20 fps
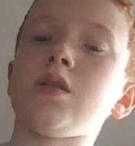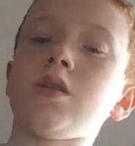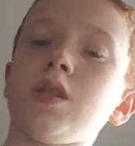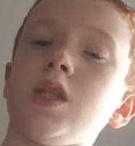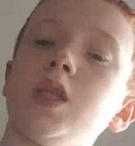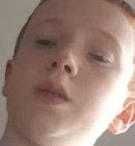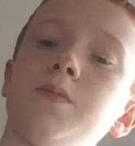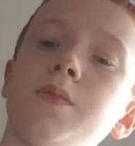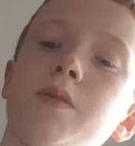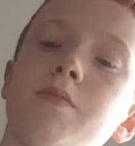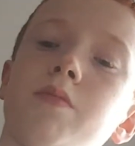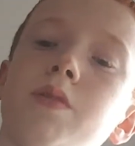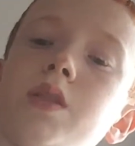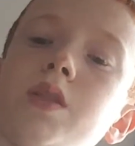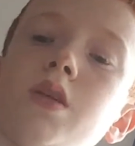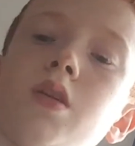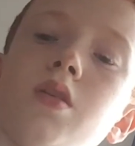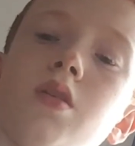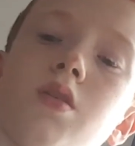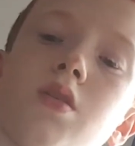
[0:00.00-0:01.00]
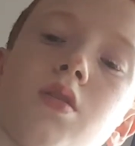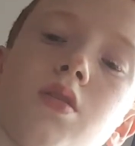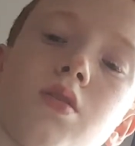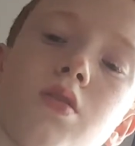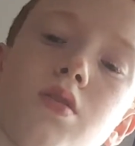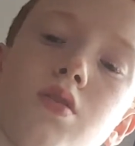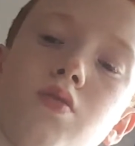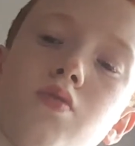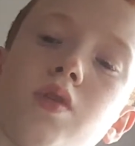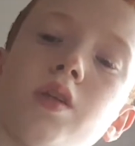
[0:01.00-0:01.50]
these BBs are
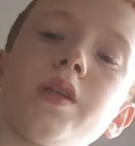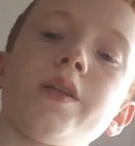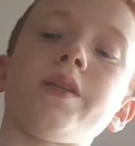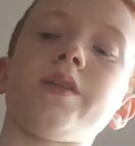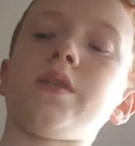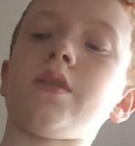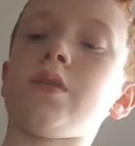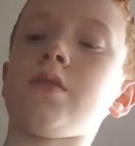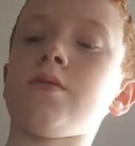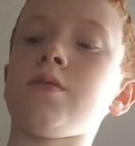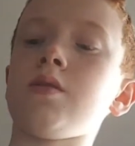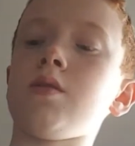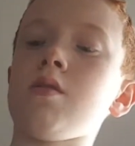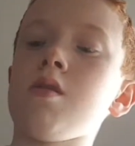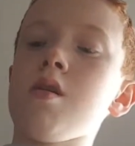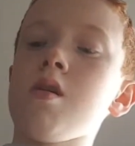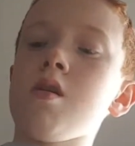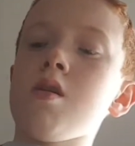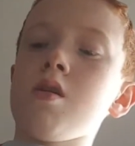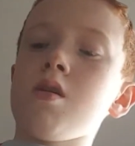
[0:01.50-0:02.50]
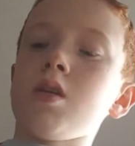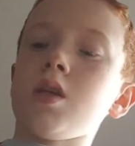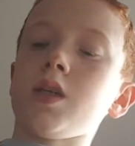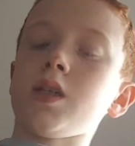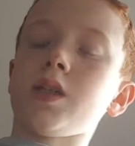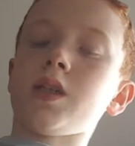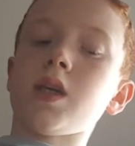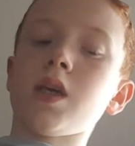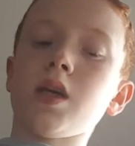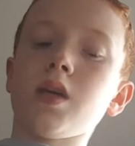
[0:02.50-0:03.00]
useless.
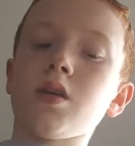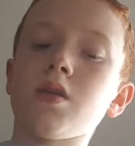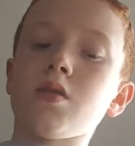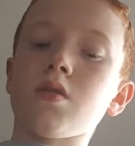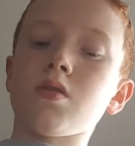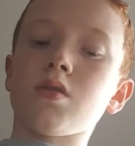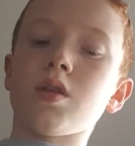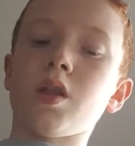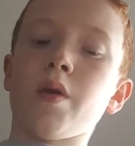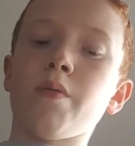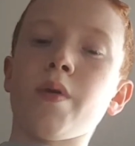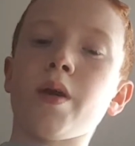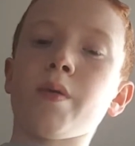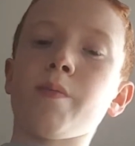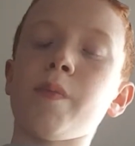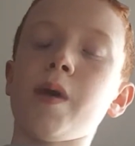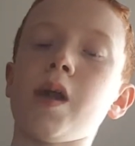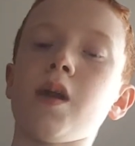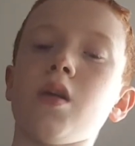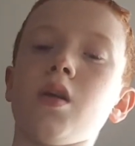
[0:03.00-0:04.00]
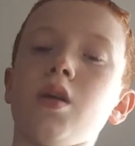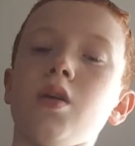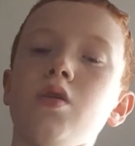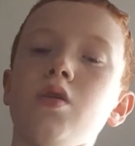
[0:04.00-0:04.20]
They recommend not